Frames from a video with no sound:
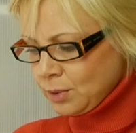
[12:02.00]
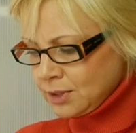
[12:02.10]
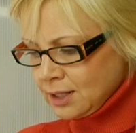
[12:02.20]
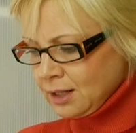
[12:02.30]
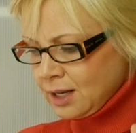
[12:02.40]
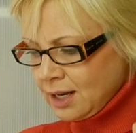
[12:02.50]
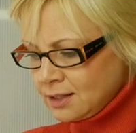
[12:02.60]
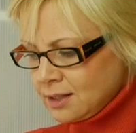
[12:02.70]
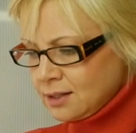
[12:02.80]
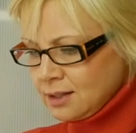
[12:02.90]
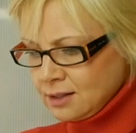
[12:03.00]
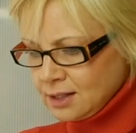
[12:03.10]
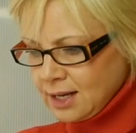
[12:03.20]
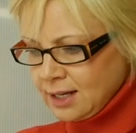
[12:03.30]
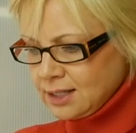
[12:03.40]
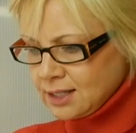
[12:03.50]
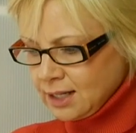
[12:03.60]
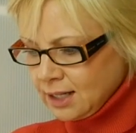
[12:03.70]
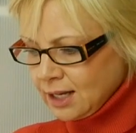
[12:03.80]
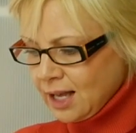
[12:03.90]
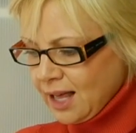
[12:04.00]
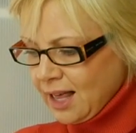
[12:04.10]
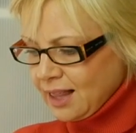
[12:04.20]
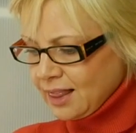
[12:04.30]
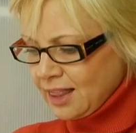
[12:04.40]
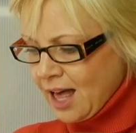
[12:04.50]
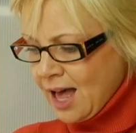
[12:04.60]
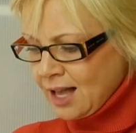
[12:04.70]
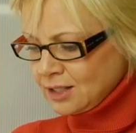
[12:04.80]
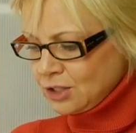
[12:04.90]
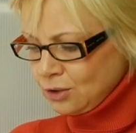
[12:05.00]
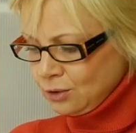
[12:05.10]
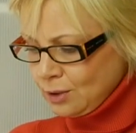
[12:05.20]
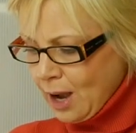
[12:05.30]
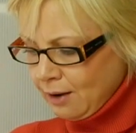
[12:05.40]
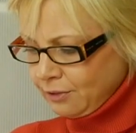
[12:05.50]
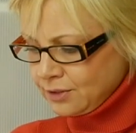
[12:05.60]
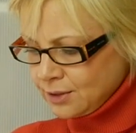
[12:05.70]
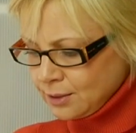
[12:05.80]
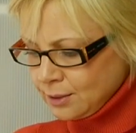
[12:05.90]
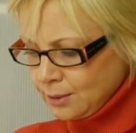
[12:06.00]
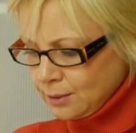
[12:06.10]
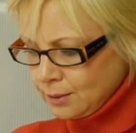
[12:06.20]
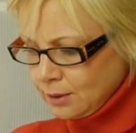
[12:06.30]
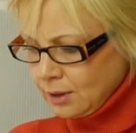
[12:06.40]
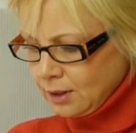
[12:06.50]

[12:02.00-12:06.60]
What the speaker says: particular case is indicating that you have to